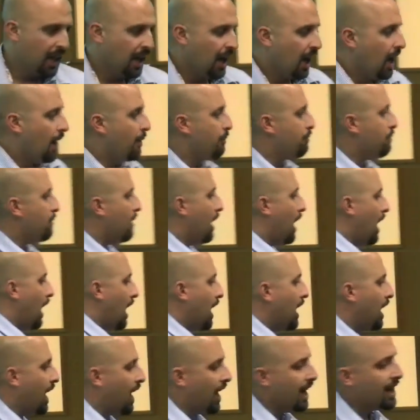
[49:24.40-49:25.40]

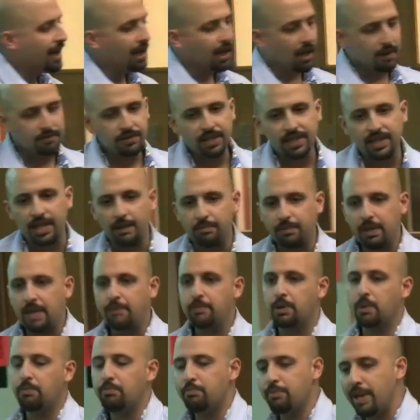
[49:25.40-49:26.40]
I love it that
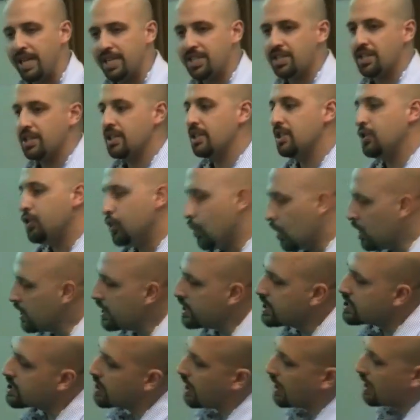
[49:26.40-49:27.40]
people measure
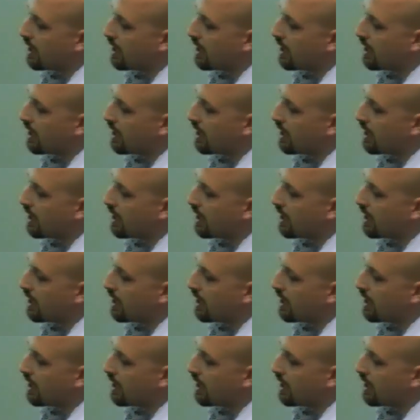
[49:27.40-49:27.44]
knowledge, and